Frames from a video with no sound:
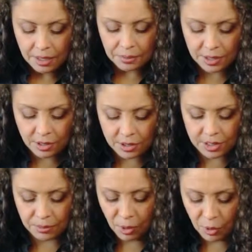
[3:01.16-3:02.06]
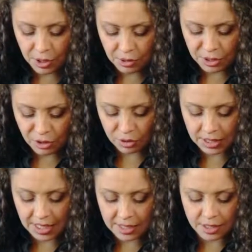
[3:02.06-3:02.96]
because the more you can knot
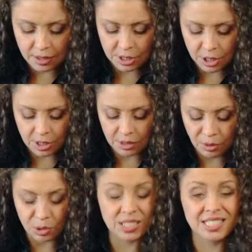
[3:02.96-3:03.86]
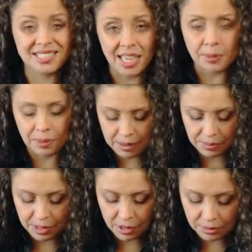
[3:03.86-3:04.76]
it into each other, the more stable it
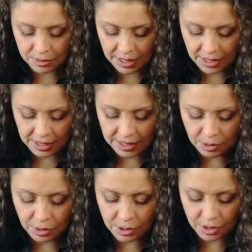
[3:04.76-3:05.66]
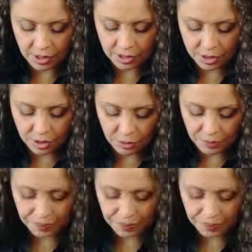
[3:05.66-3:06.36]
becomes in your work. So